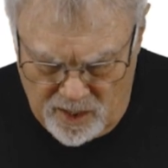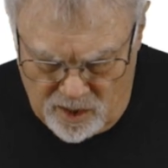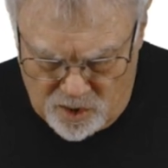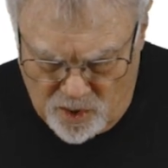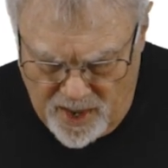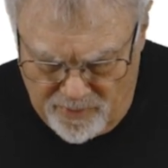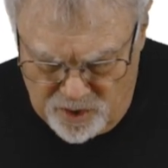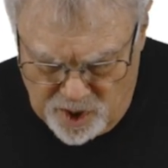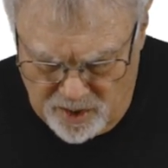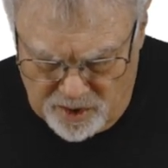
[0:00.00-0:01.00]
So you
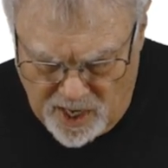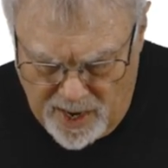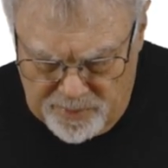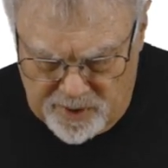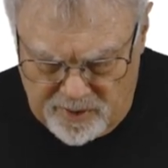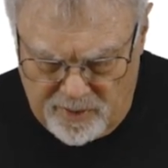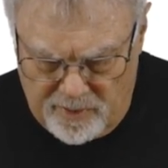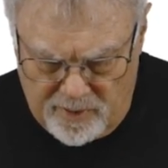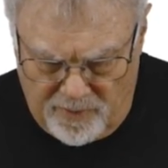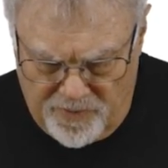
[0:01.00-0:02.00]
have genotypes,
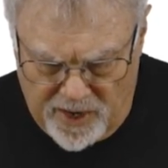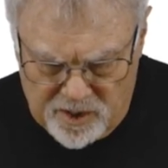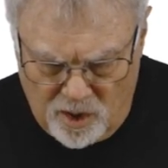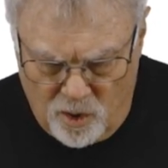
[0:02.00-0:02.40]
affects